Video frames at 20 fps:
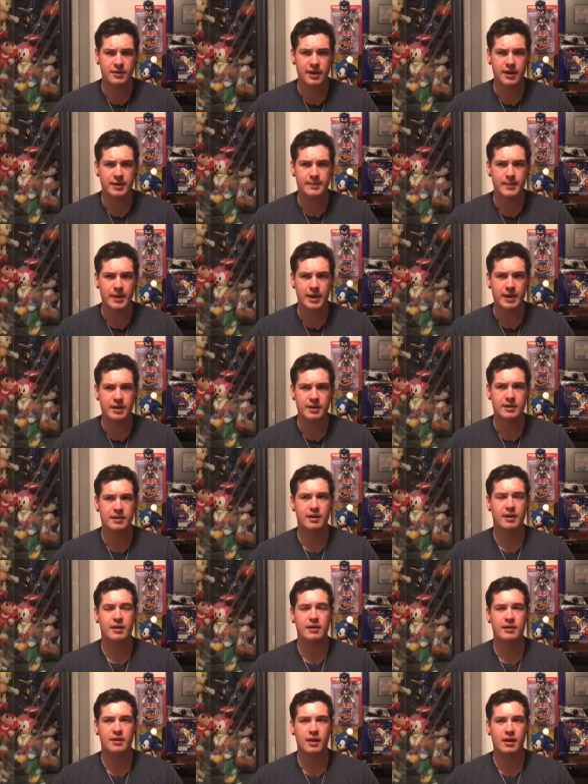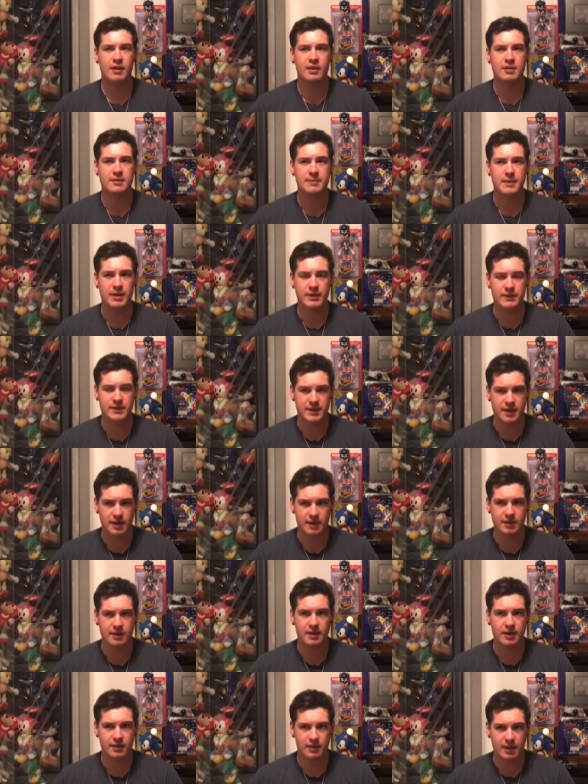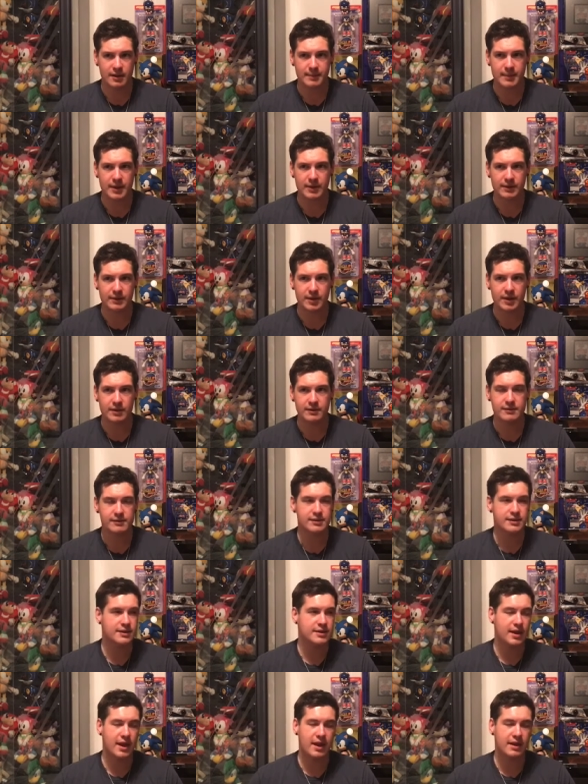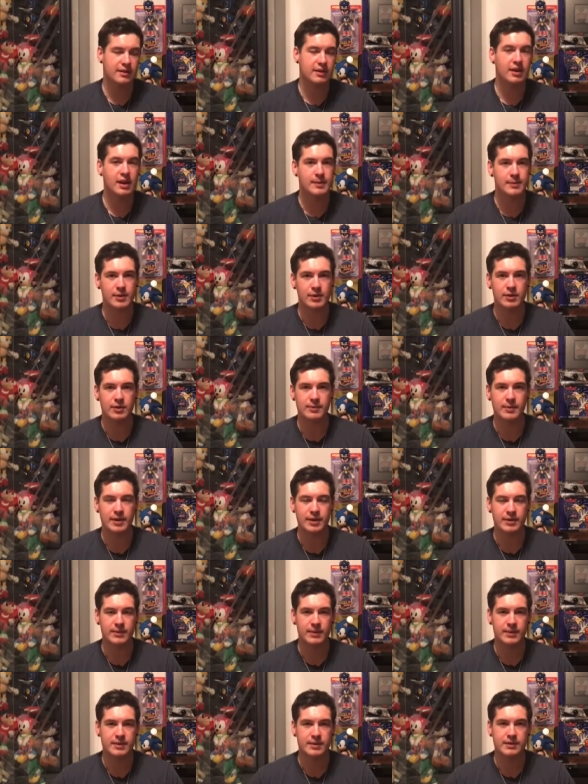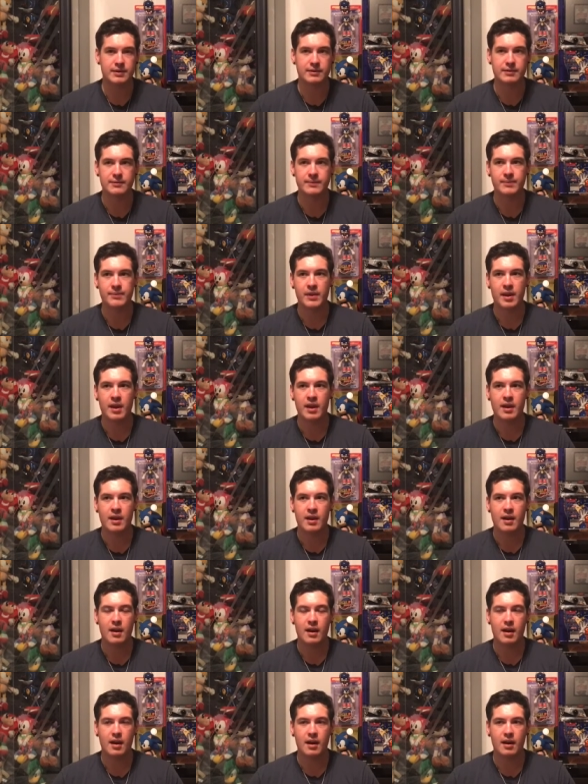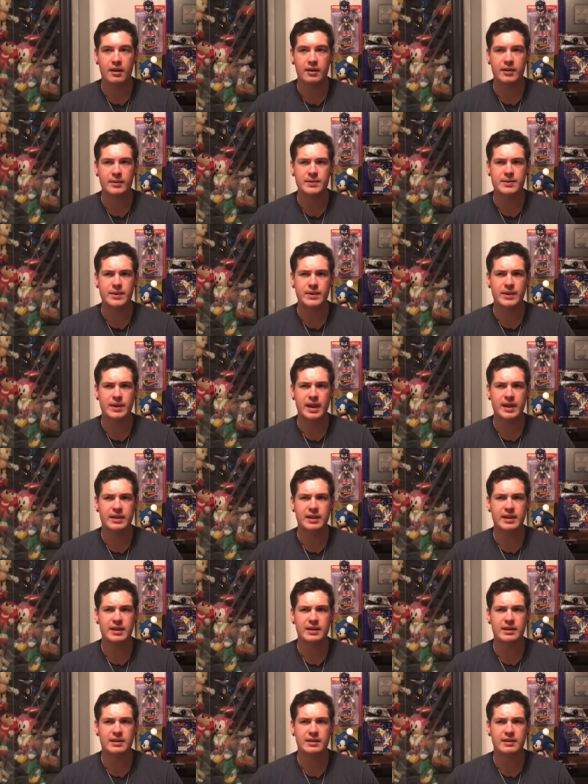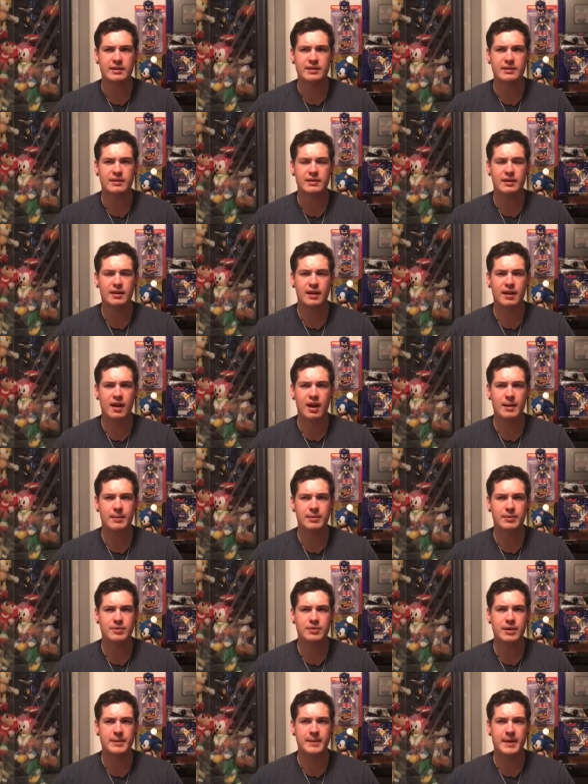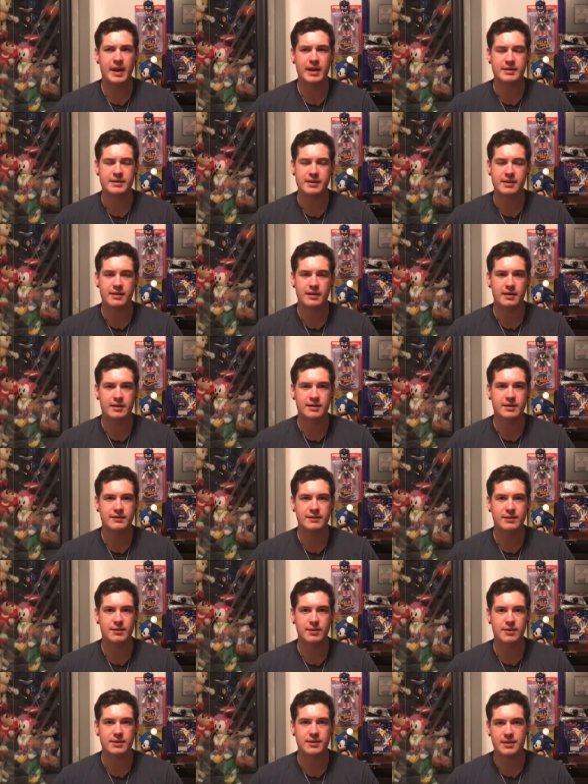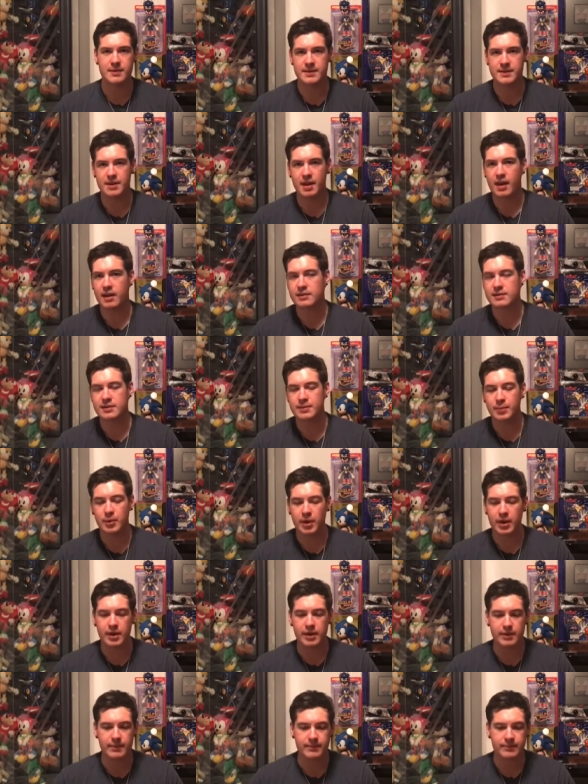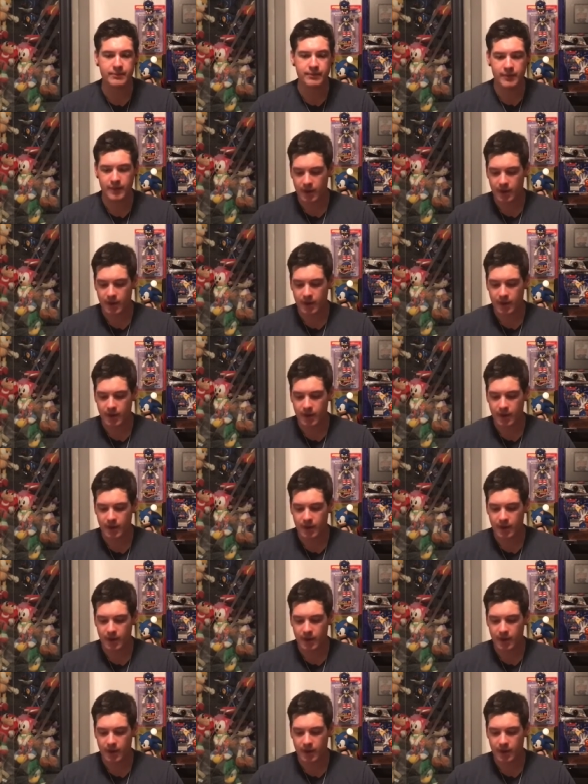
Eggman, unlocked Metal Sonic, unlocked Metal Knuckles, because I had the game at home, I knew what to do. There was only, I think, a couple Dreamcast kiosks, and of course there was lines to play them.